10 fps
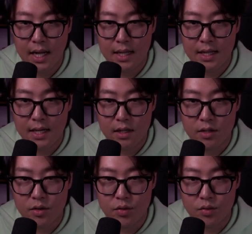And then I'm
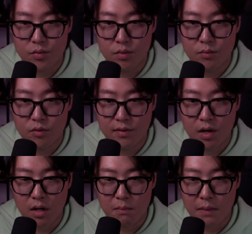going to do remove
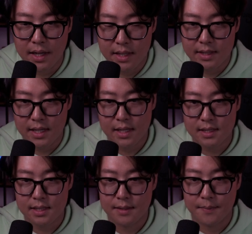card by
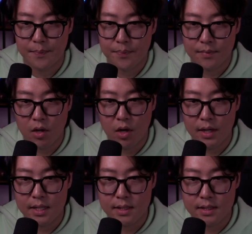index
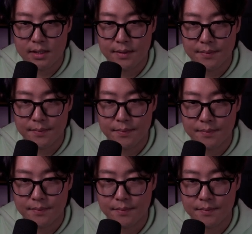on it.
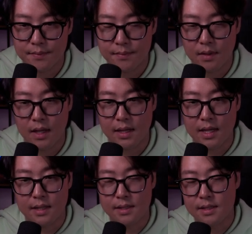Like
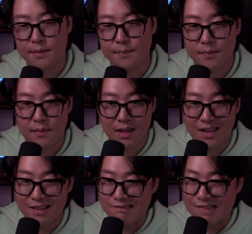that.
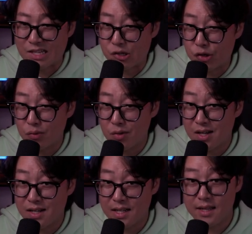That should
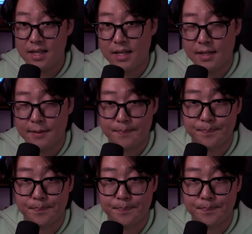work, I think.